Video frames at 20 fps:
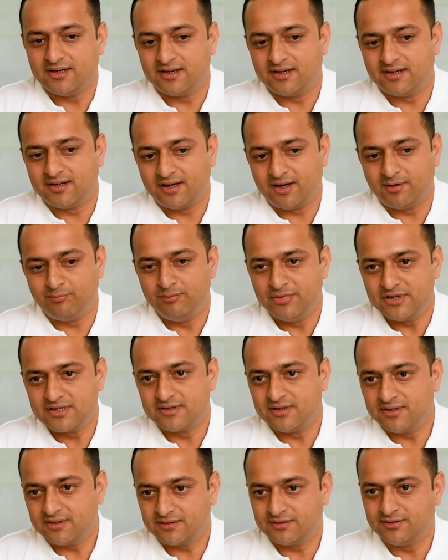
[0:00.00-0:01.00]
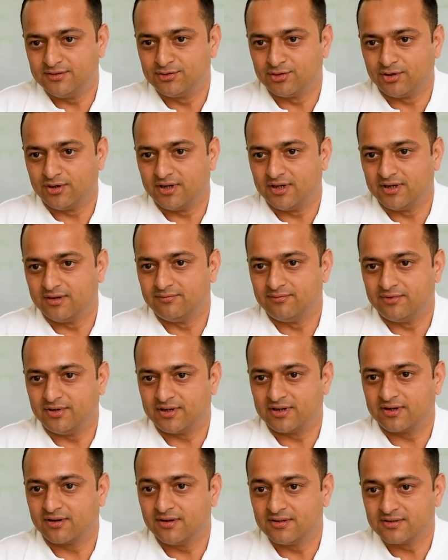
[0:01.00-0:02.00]
uh, a business job
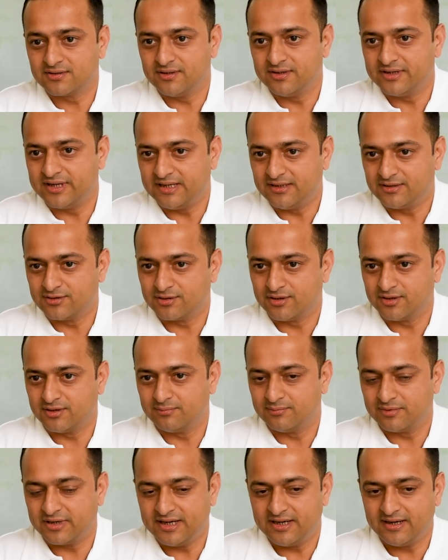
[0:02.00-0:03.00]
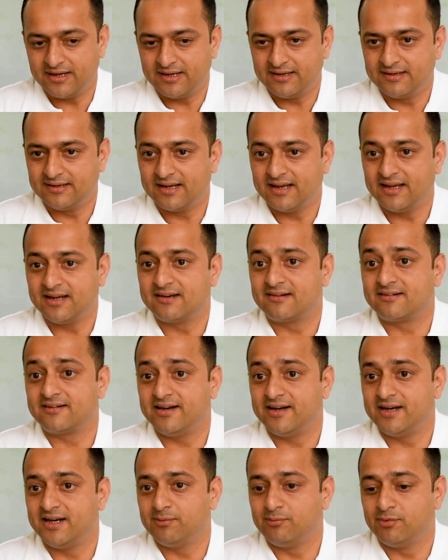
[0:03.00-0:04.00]
or a consulting job, right? And I had
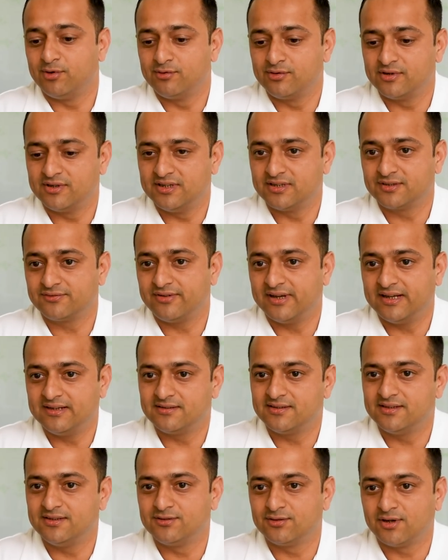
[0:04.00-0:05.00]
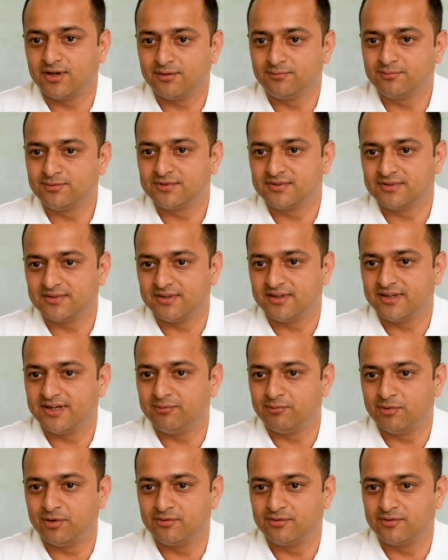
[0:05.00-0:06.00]
read about these fancy jobs uh,
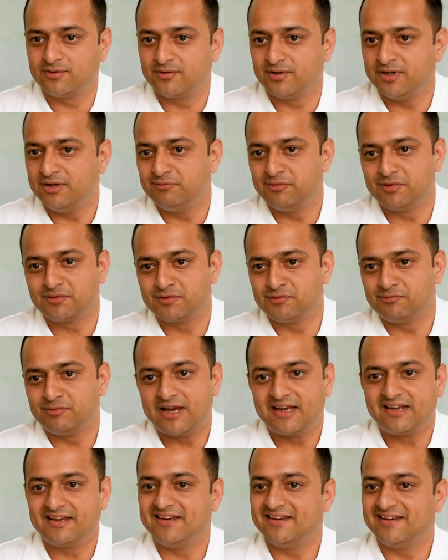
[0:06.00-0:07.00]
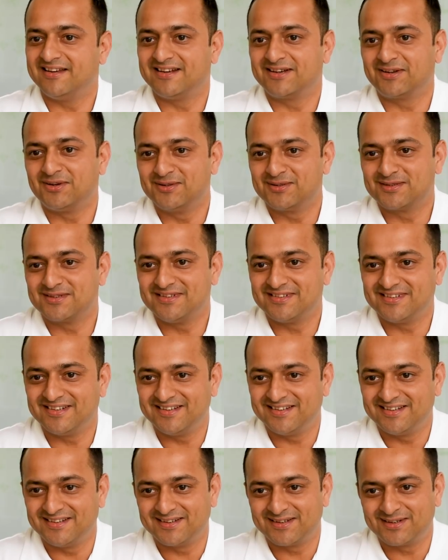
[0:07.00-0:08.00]
about investment banking and
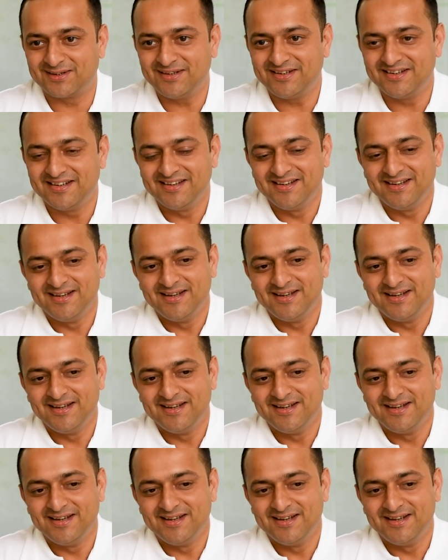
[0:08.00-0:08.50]
consulting, right?